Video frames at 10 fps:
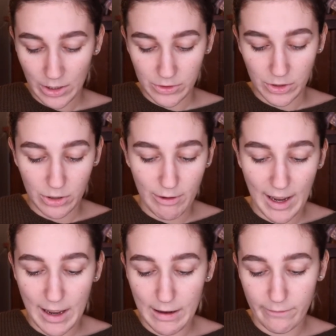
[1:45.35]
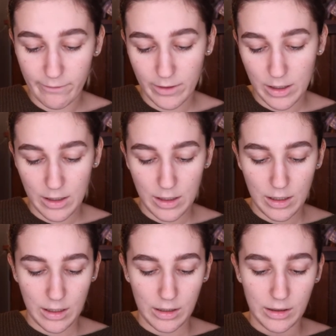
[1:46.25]
So you have
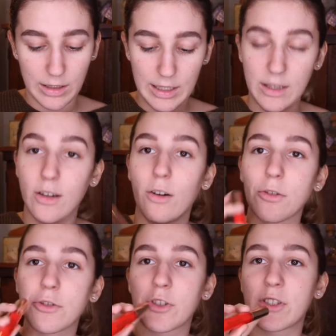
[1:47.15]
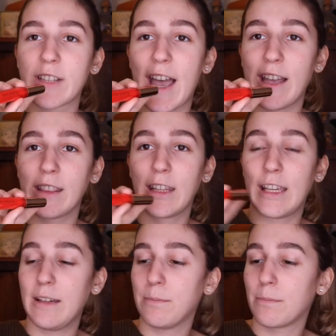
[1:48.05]
the Ultra Satin
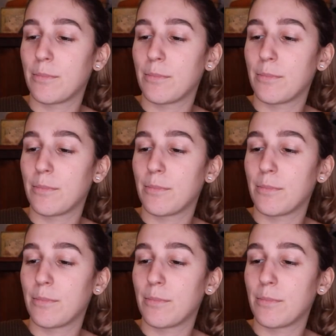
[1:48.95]
Lip